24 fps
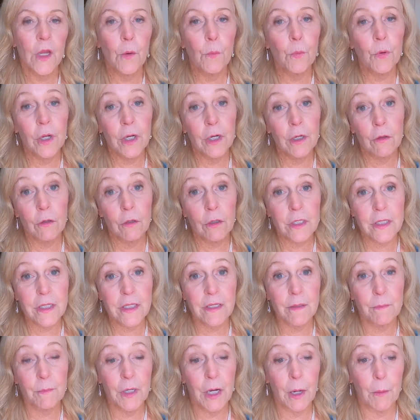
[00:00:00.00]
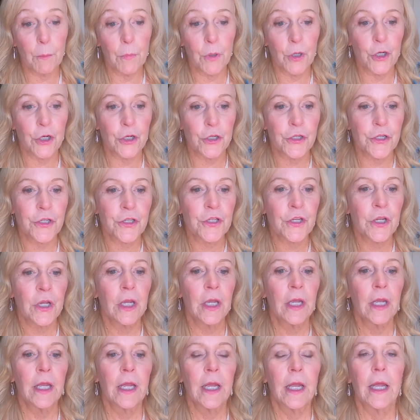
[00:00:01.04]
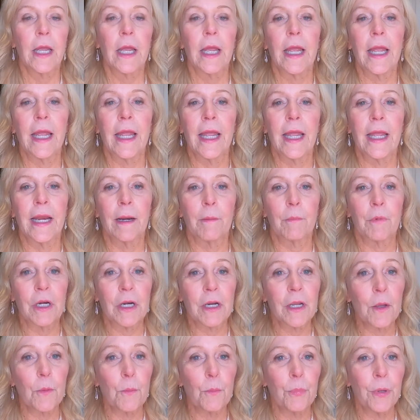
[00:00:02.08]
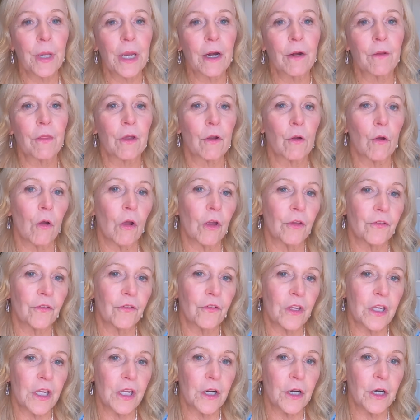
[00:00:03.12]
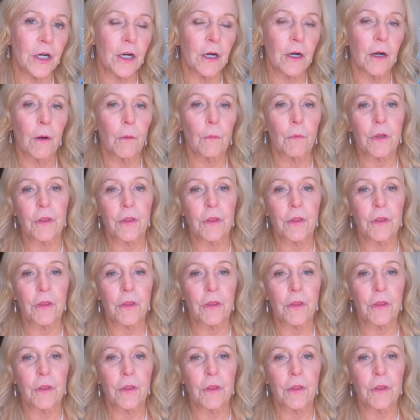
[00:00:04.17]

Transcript: We're going to look at some numbers, and I'm going to compare the costs here